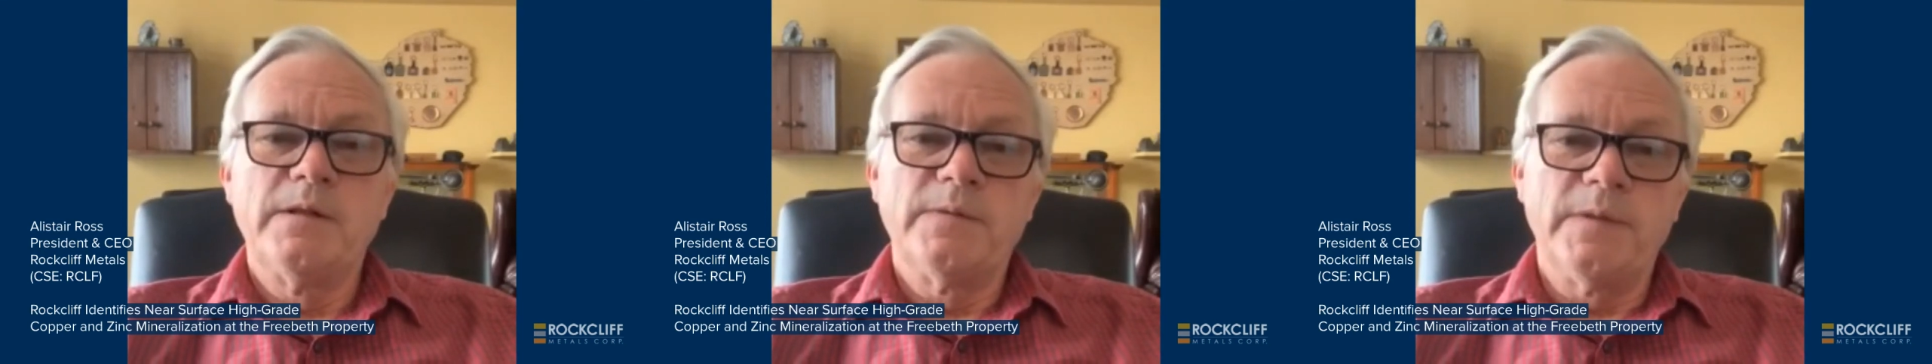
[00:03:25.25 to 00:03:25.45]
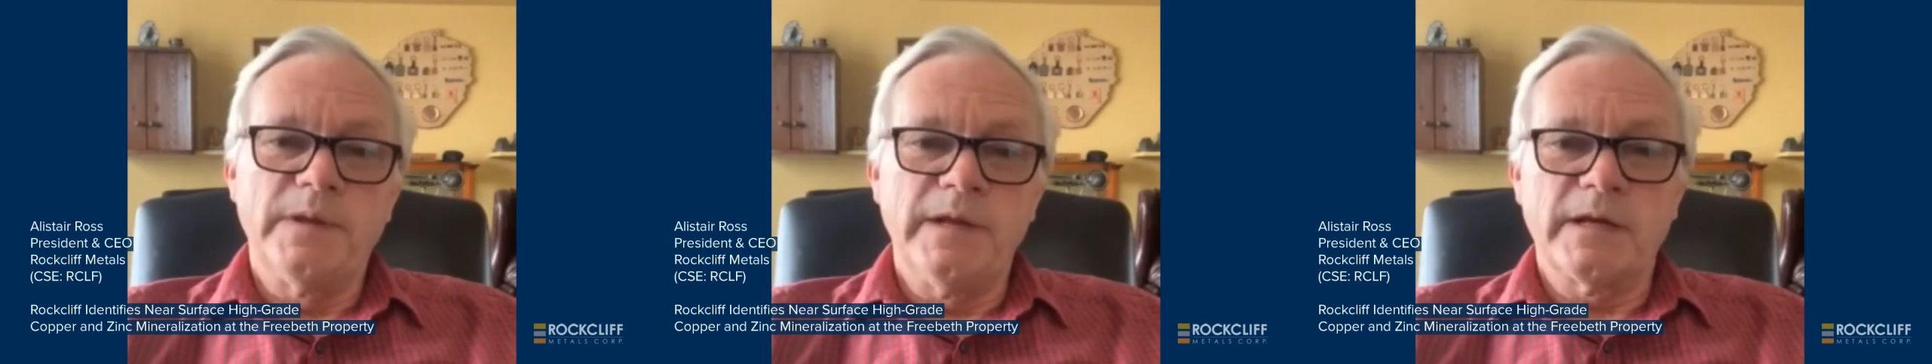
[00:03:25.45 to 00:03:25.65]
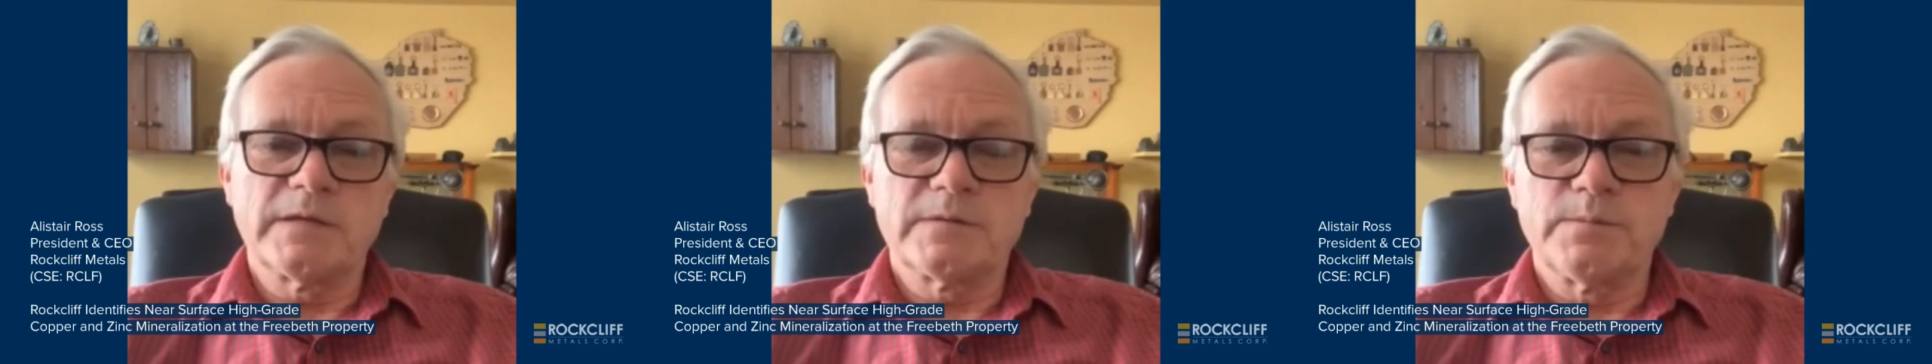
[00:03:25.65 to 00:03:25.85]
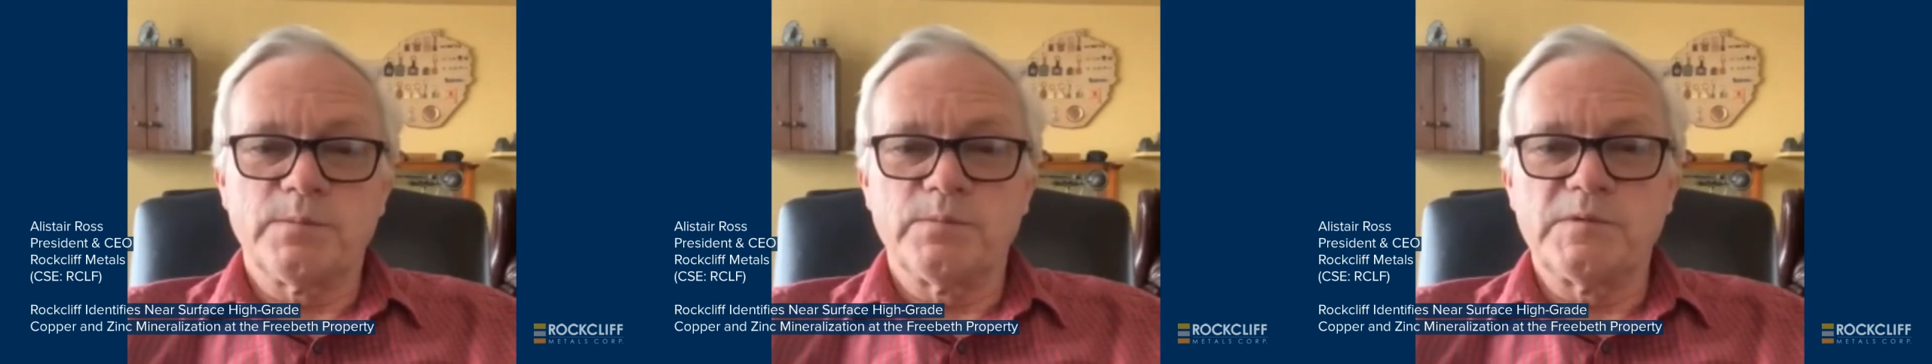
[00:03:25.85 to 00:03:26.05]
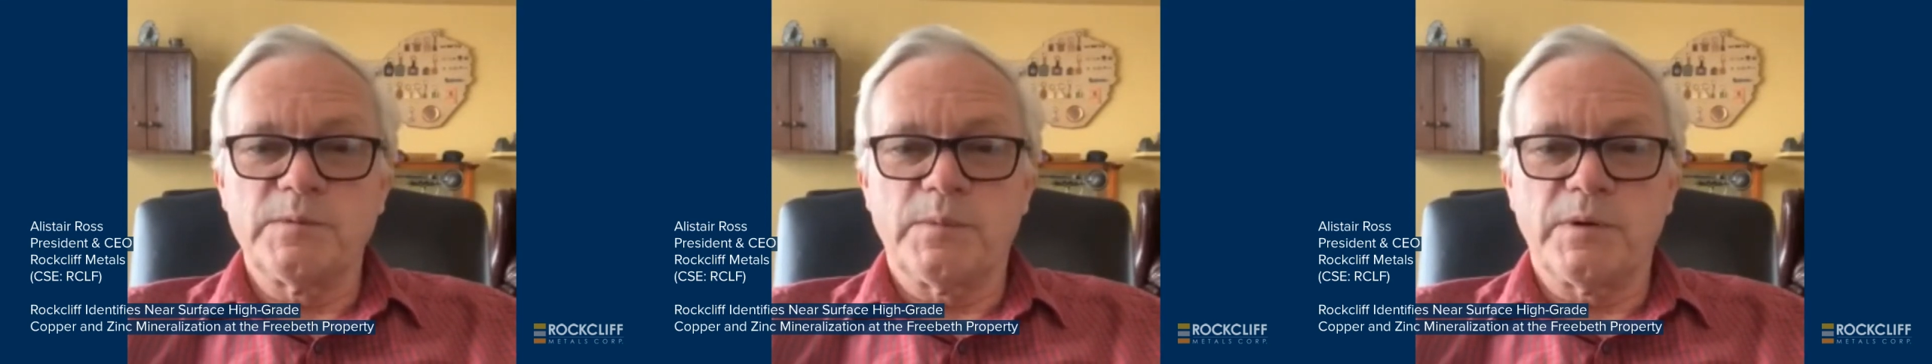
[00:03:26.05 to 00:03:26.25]
the
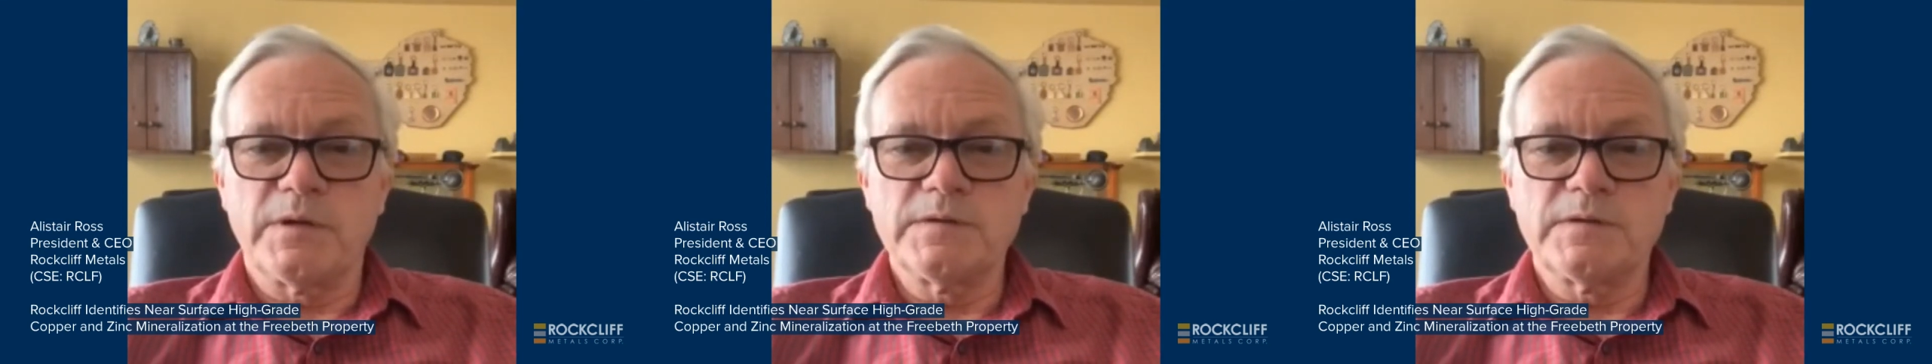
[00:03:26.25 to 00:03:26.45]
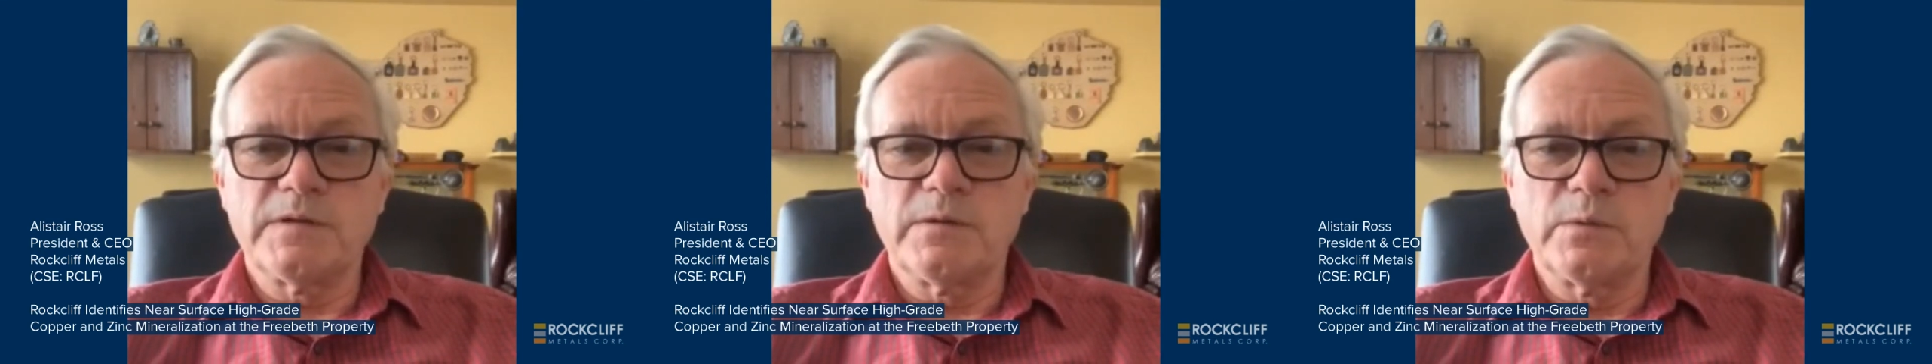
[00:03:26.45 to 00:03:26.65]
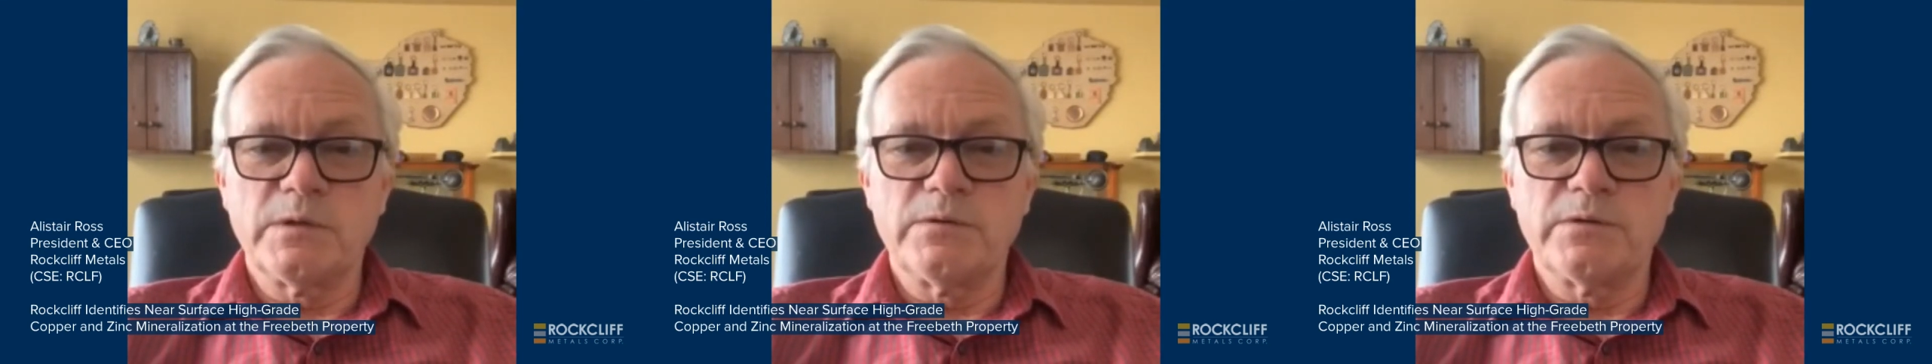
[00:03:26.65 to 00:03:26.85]
next deposit that we